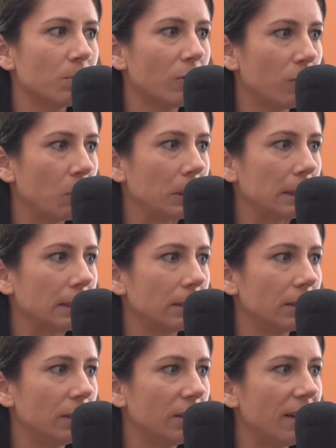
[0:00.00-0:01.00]

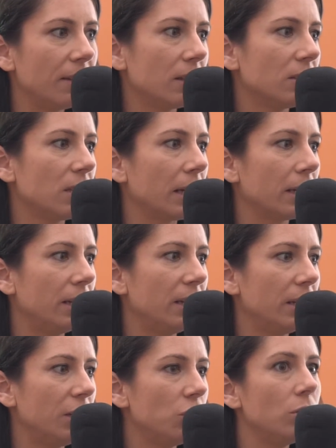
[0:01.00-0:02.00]
before. I think it's like an
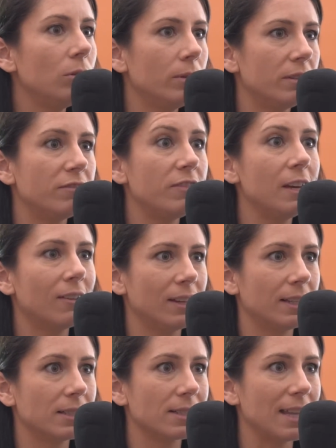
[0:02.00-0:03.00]
intuitive
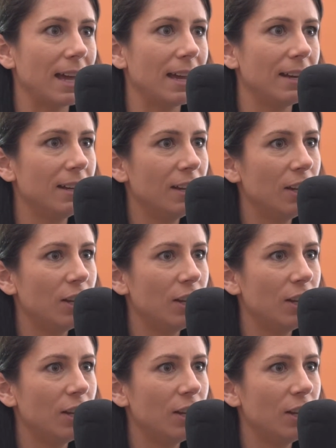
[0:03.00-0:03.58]
feelings that